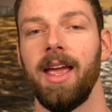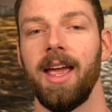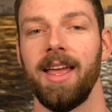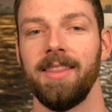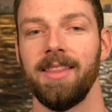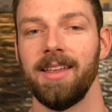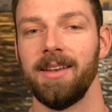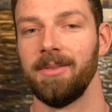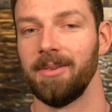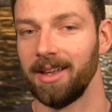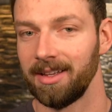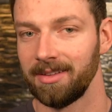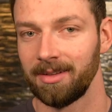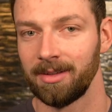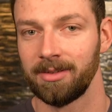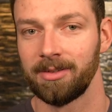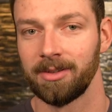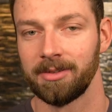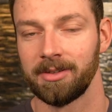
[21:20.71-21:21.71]
And then as
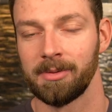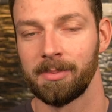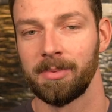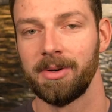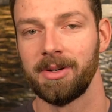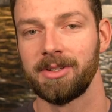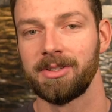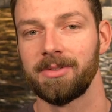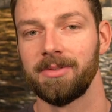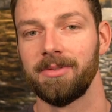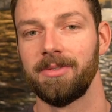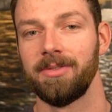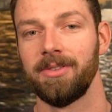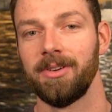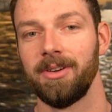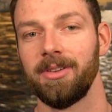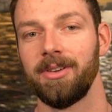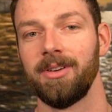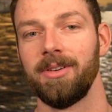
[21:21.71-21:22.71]
I start to push
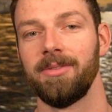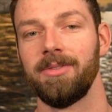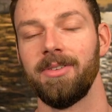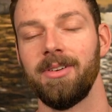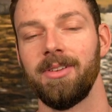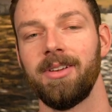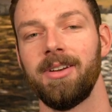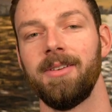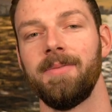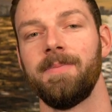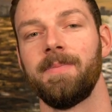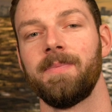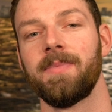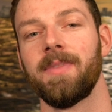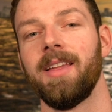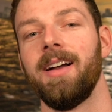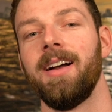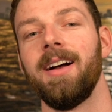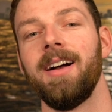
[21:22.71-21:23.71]
further and further,
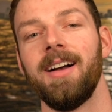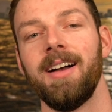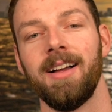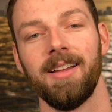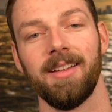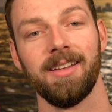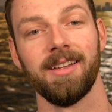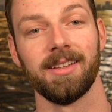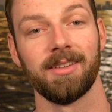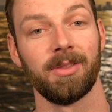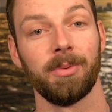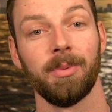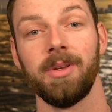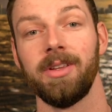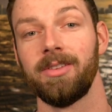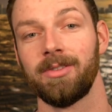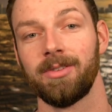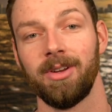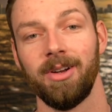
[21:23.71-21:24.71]
it's
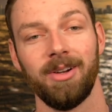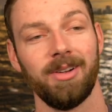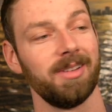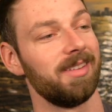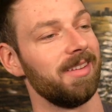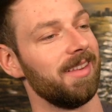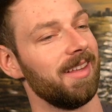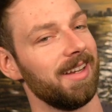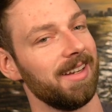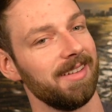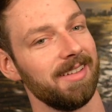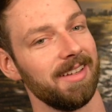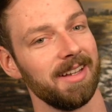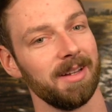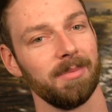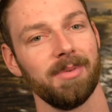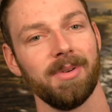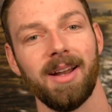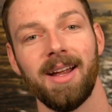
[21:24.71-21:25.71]
3 strokes and then I take
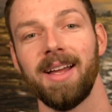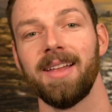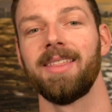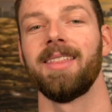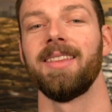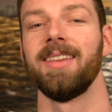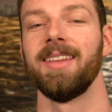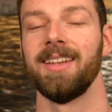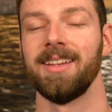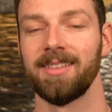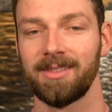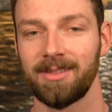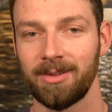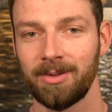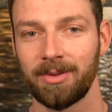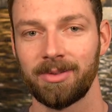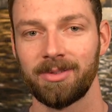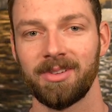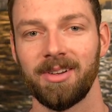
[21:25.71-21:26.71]
a breath, and then it's
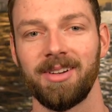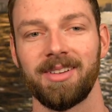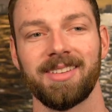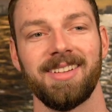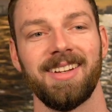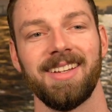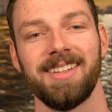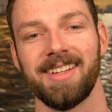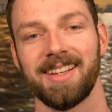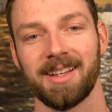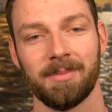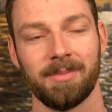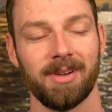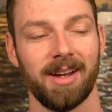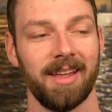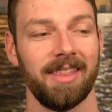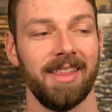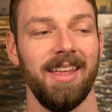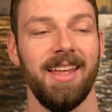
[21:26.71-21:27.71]
2 strokes and I take a
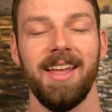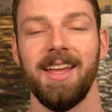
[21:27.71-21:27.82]
breath.